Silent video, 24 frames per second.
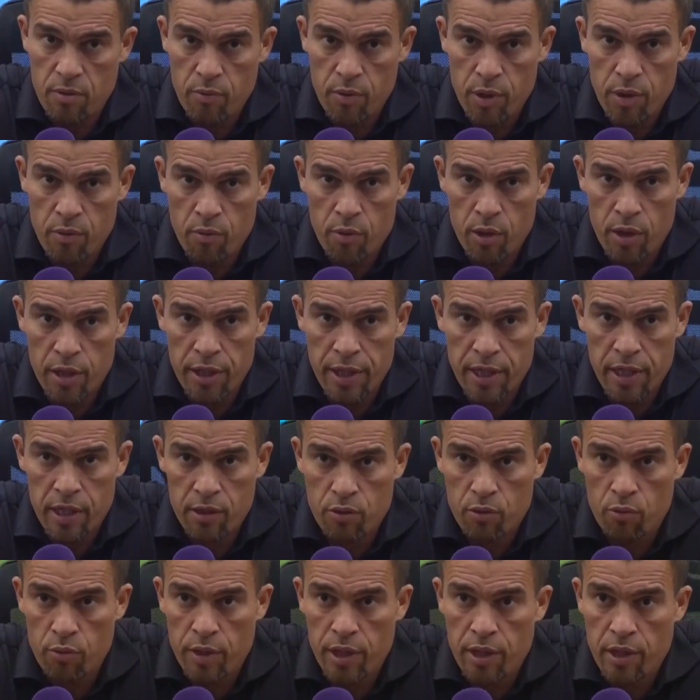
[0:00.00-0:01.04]
We were here
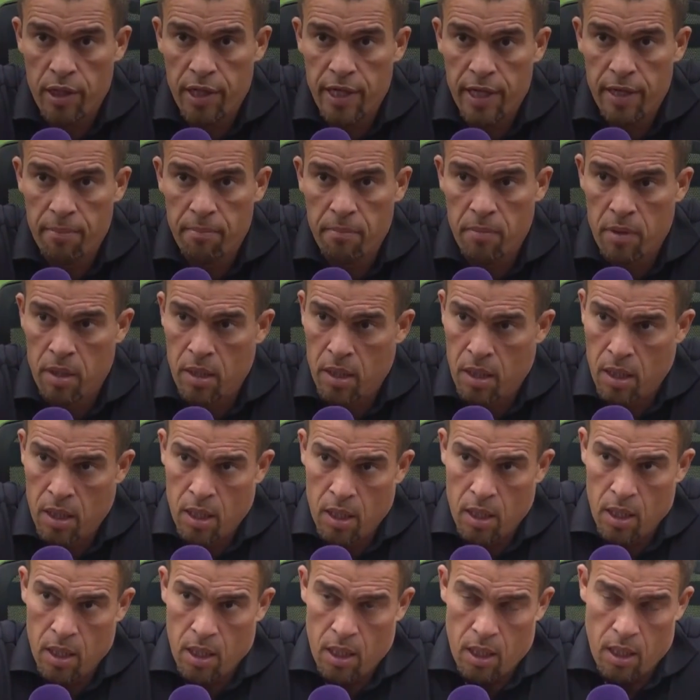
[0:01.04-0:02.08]
in the game,
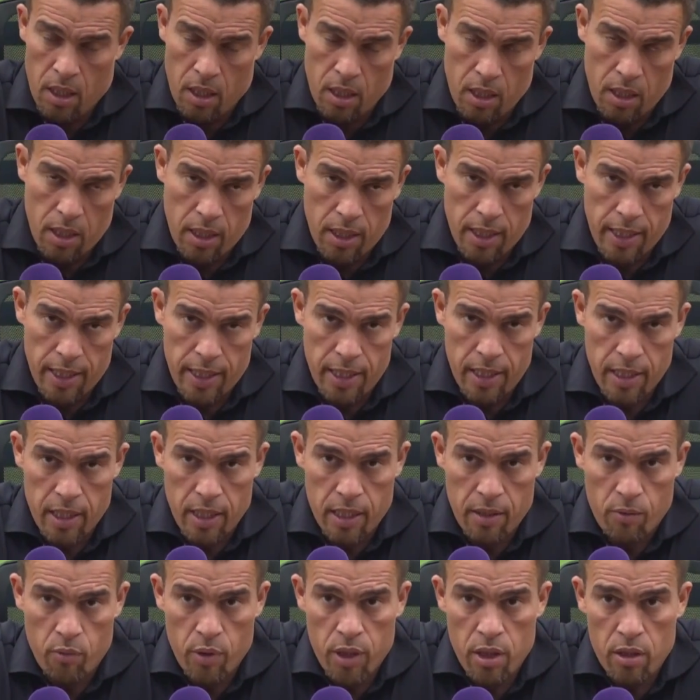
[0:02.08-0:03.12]

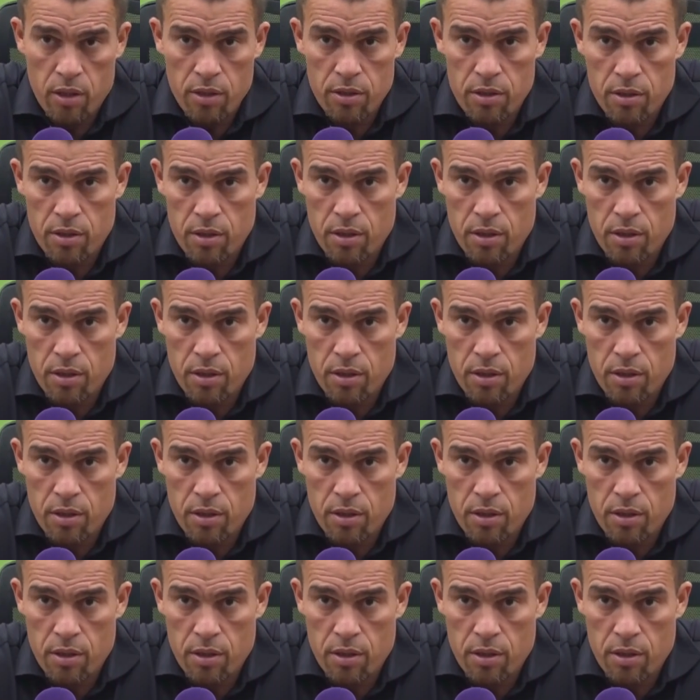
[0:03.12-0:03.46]
and we lost